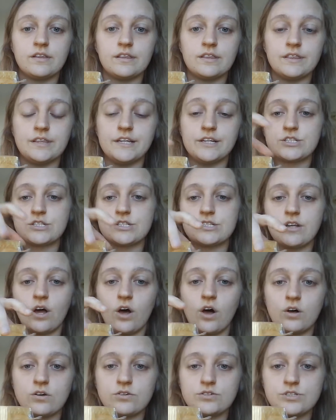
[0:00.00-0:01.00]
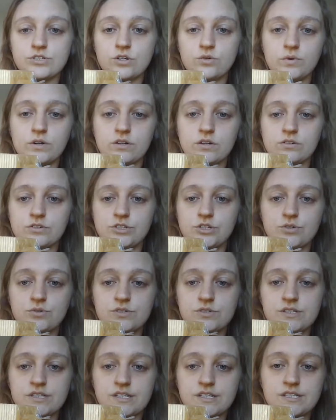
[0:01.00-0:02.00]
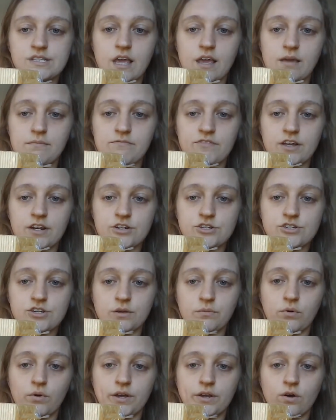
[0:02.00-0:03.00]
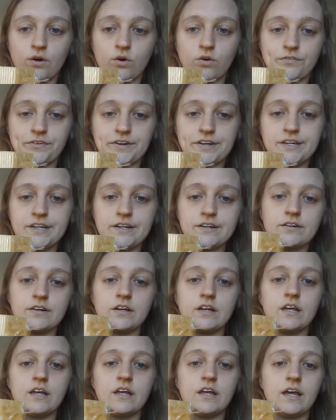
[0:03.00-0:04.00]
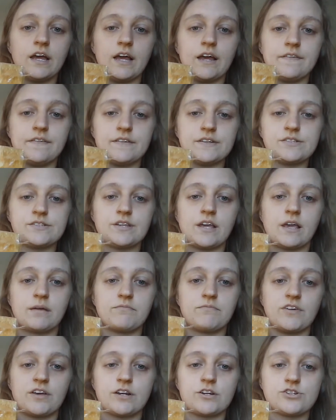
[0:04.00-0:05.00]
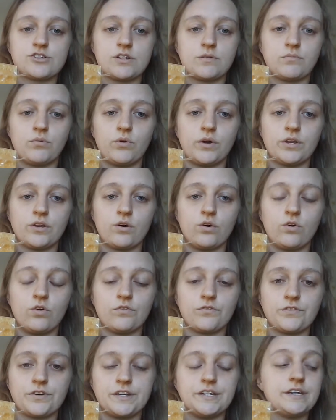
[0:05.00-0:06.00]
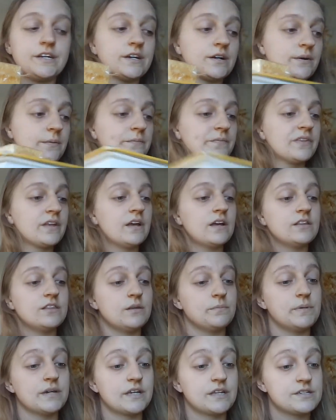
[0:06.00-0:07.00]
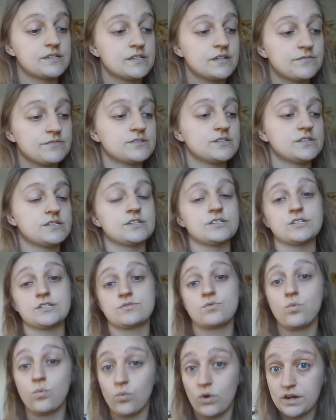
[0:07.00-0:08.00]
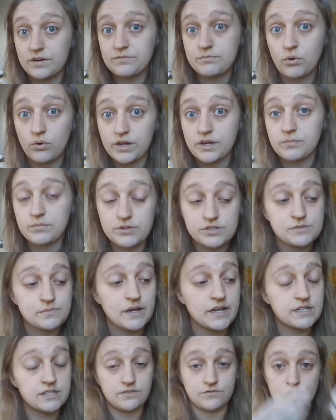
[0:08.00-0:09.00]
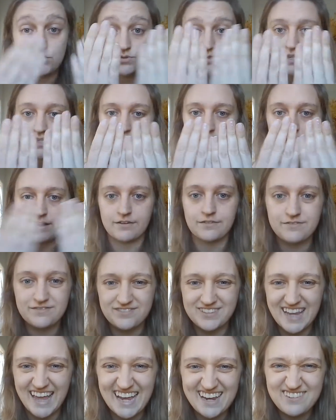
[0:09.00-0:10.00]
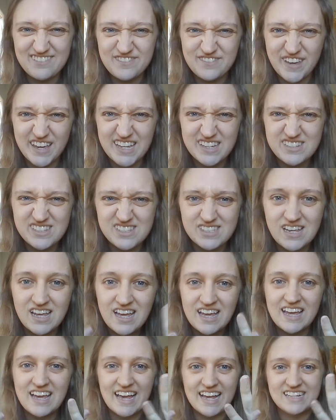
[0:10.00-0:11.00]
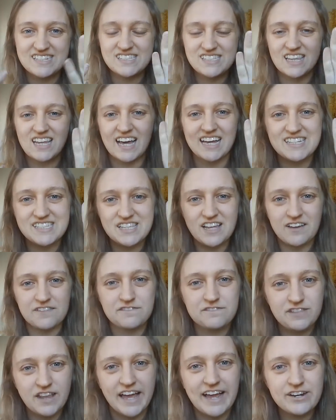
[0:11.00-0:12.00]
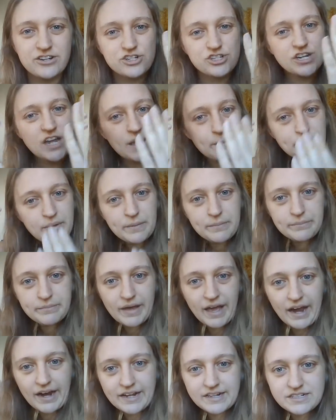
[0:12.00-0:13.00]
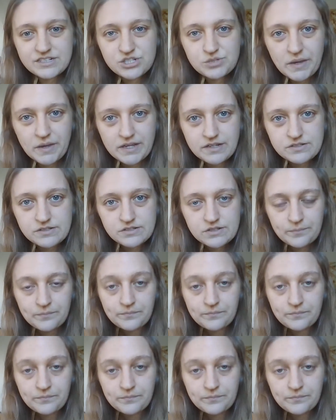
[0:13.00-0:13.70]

these also will use the same vanishing point over here and the same vanishing point over here. The biggest difference is 1 point perspective uses that flat face and slides that flat shape back in space.